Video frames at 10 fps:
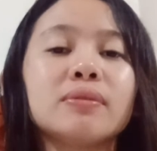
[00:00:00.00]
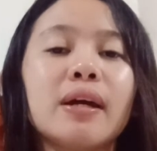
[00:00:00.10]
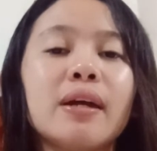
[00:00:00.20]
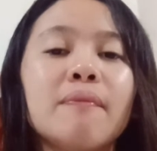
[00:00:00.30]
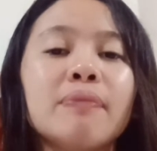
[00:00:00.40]

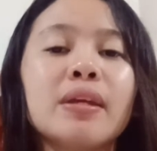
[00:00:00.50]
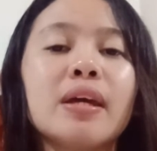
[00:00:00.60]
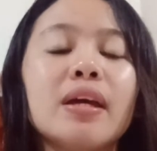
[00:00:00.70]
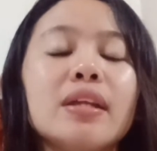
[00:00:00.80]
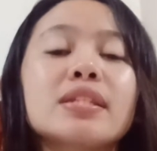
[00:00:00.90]
why
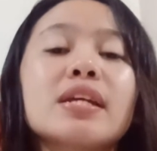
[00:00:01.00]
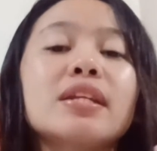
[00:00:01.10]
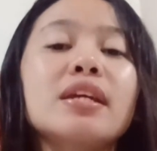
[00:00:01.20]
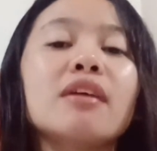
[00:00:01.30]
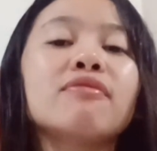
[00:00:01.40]
it is
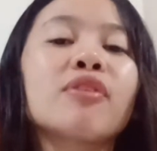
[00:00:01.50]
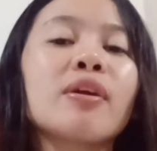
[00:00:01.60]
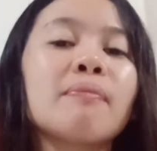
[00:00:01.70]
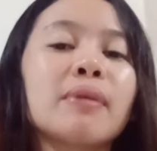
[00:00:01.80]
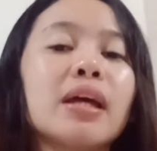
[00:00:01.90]
ideal for
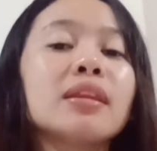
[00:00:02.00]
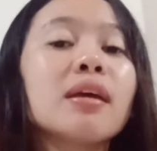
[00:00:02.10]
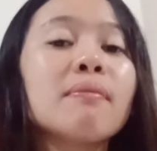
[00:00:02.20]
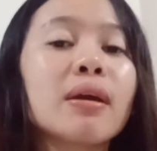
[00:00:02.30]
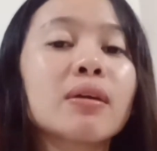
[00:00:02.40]
an
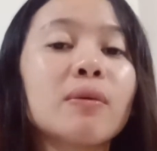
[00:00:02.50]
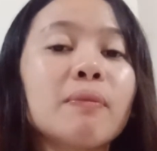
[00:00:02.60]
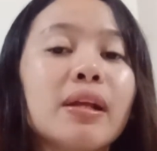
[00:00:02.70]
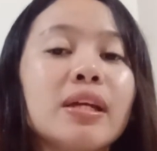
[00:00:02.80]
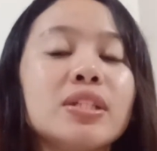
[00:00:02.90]

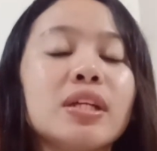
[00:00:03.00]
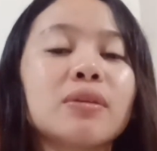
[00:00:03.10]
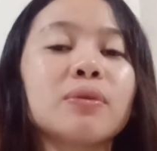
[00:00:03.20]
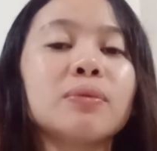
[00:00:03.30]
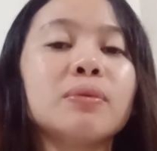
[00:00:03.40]
antimicrobial
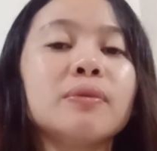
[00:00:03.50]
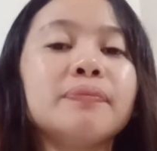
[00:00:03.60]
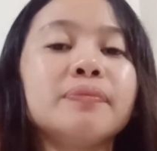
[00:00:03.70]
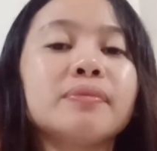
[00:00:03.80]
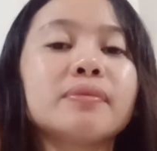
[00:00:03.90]
agent to
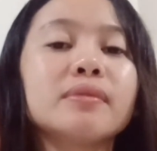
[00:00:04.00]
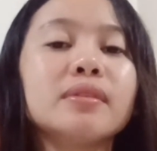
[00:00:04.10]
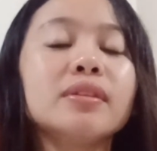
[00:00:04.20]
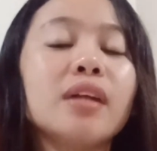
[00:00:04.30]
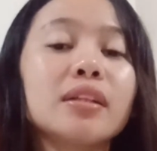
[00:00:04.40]

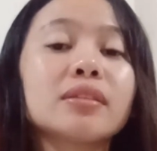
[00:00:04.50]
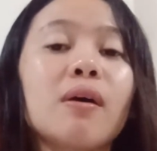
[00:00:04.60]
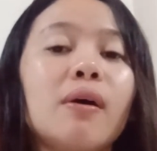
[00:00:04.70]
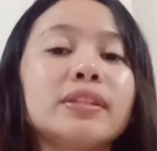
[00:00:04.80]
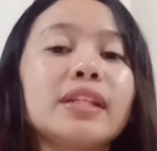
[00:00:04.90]
not
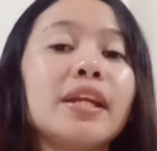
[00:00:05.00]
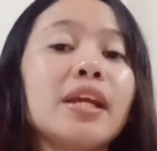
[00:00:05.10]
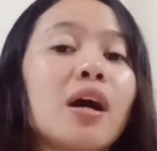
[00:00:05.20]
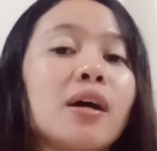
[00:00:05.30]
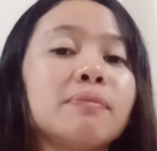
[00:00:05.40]
cause
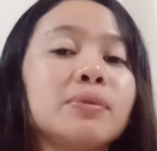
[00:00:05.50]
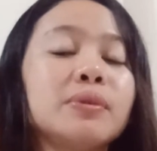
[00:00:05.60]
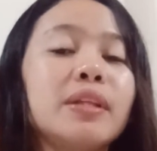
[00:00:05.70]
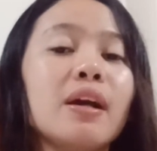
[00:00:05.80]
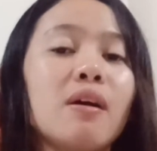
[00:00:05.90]
any harm
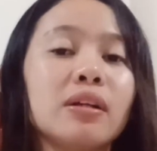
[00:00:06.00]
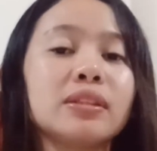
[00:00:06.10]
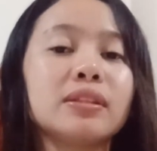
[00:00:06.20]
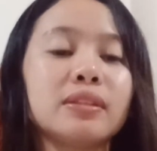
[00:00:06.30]
to the host.